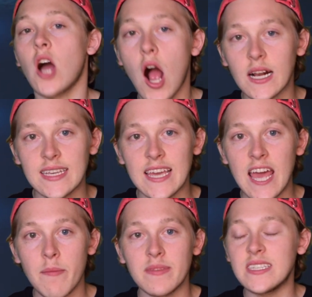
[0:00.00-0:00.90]
talk to
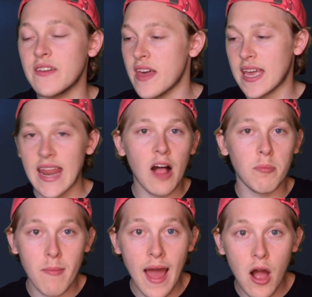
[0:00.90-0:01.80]
him and see if they can help
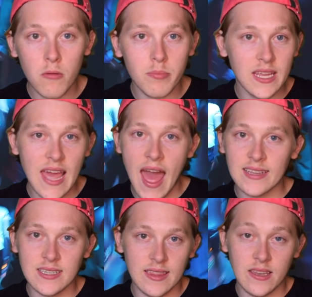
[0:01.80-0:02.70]
him out, but he
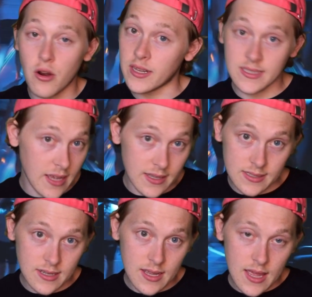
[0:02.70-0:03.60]
acts like they don't
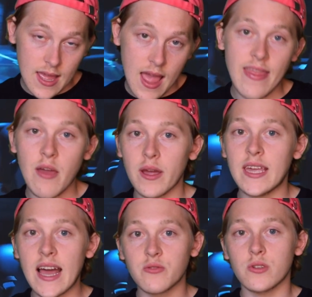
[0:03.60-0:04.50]
exist. And then when
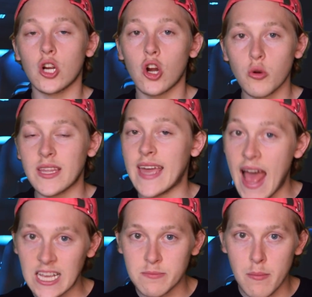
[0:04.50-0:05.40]
guests return with a
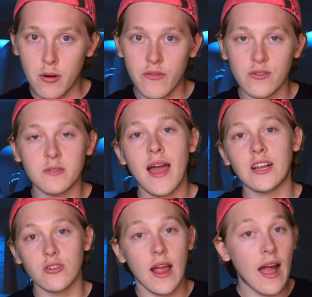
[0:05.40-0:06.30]
cast member for some
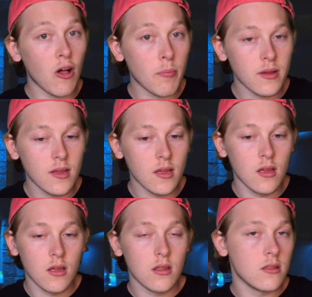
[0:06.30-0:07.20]
extra help,
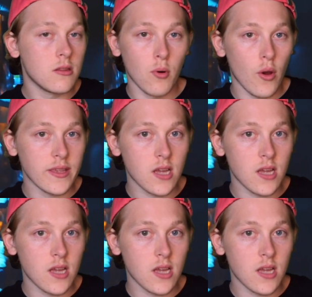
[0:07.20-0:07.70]
the boy is